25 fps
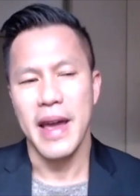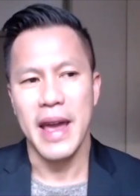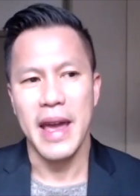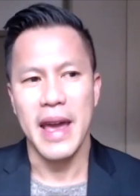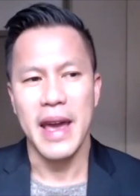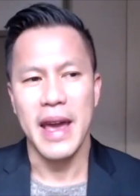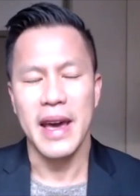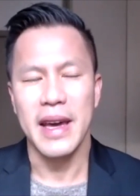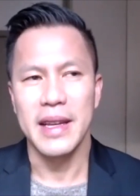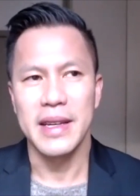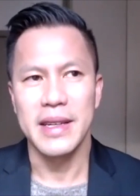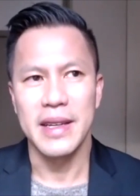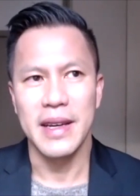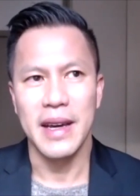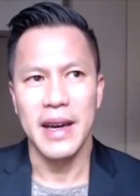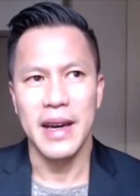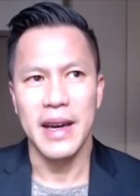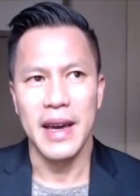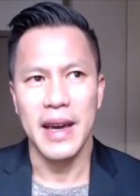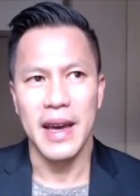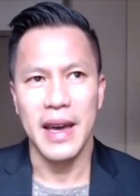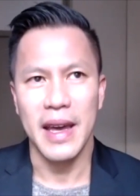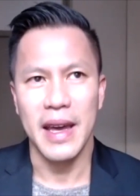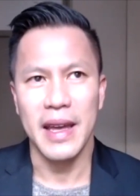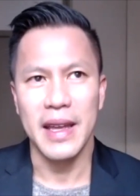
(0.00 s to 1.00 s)
And
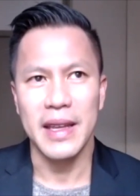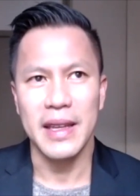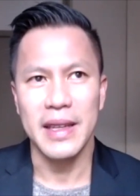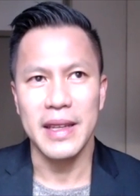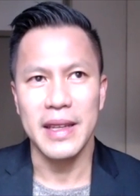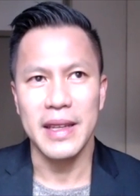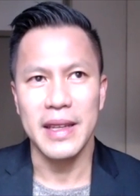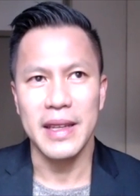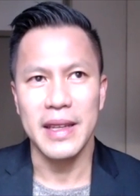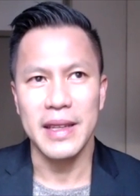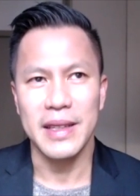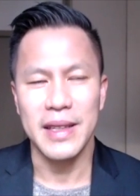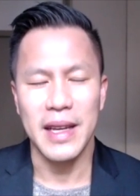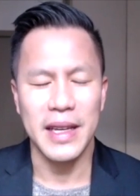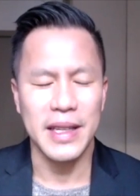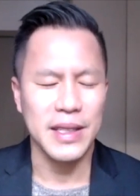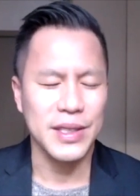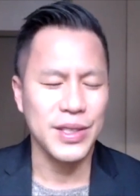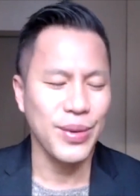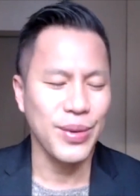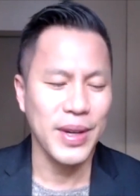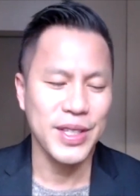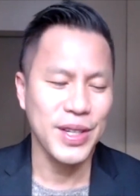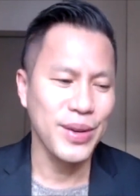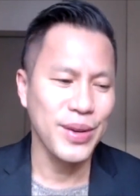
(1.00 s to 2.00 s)
so I
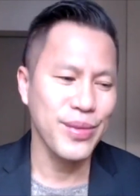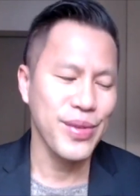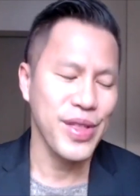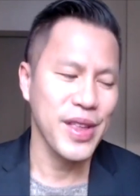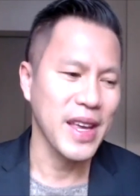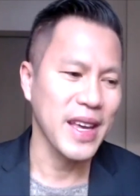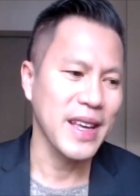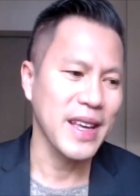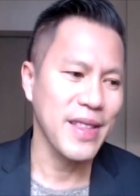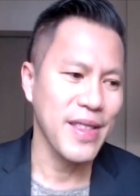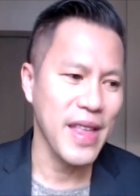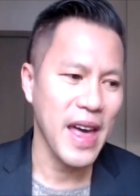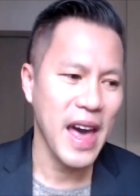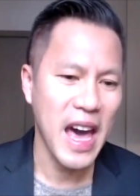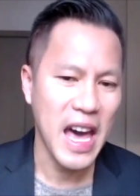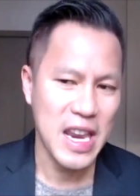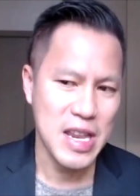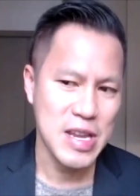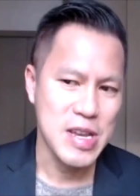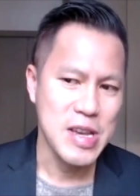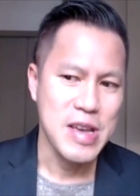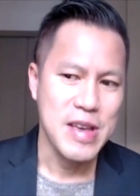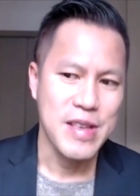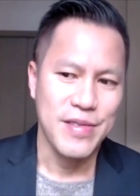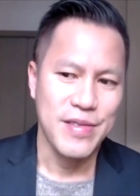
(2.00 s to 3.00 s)
don't think that
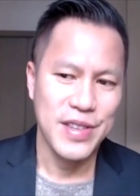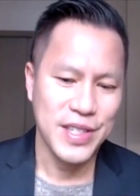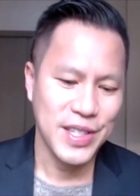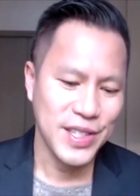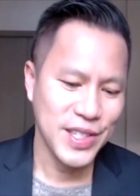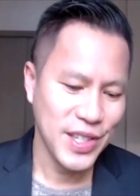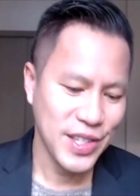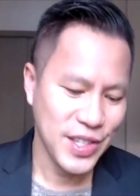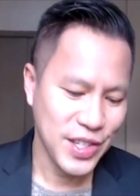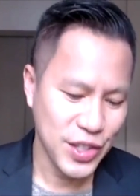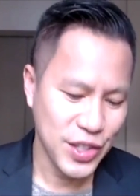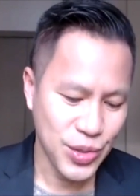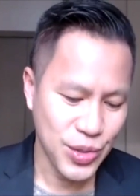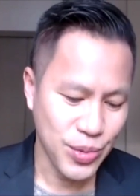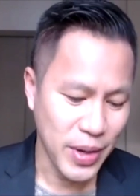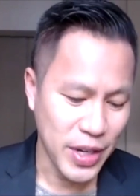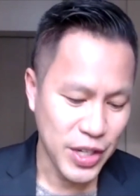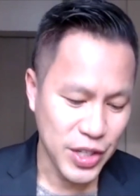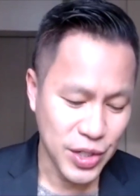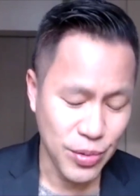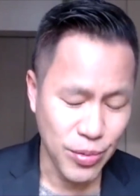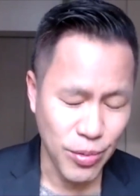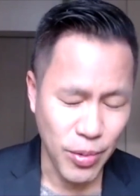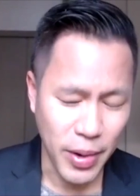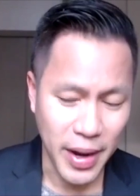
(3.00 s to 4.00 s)
this is a
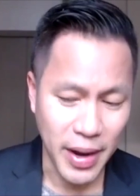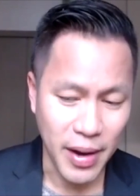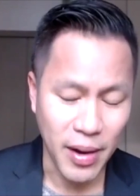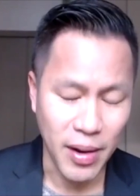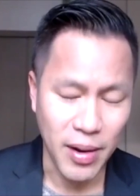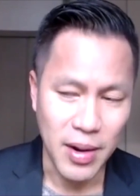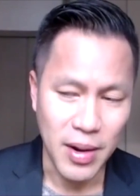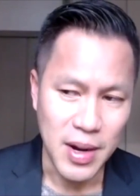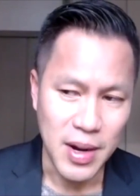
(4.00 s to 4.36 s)
situation where